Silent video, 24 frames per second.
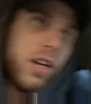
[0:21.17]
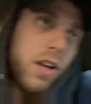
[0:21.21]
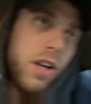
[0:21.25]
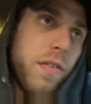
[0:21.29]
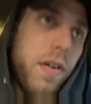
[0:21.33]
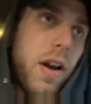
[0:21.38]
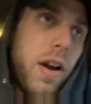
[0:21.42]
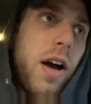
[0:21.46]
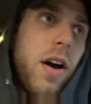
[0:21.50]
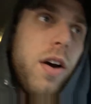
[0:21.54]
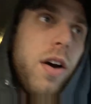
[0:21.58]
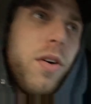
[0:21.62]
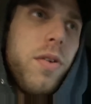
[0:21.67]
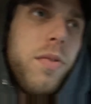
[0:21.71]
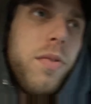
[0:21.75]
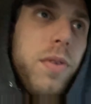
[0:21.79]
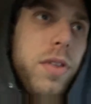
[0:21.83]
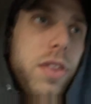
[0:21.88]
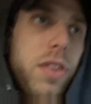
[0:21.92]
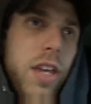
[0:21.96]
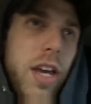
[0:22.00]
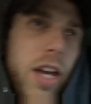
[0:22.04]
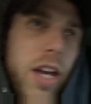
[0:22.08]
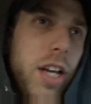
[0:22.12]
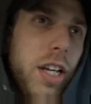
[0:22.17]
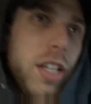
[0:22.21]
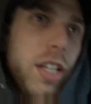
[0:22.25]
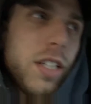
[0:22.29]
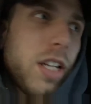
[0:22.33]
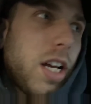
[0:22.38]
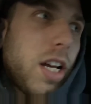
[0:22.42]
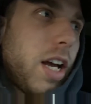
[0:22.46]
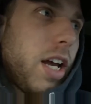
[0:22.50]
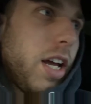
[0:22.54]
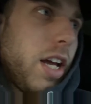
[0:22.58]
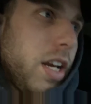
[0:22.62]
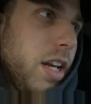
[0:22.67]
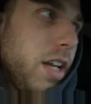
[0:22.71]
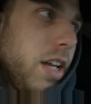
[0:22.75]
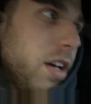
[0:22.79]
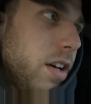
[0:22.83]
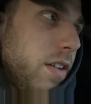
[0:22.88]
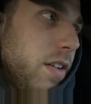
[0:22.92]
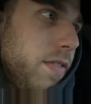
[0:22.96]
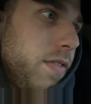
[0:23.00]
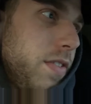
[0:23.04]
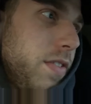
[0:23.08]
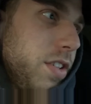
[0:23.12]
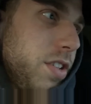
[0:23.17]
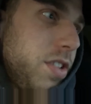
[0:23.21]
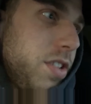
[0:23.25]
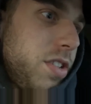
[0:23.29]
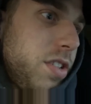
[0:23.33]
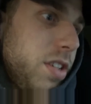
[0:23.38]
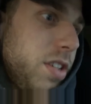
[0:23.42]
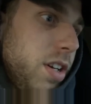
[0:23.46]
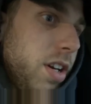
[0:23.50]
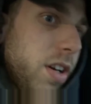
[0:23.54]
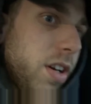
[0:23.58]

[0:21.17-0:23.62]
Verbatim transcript: around with the anxiety of just sitting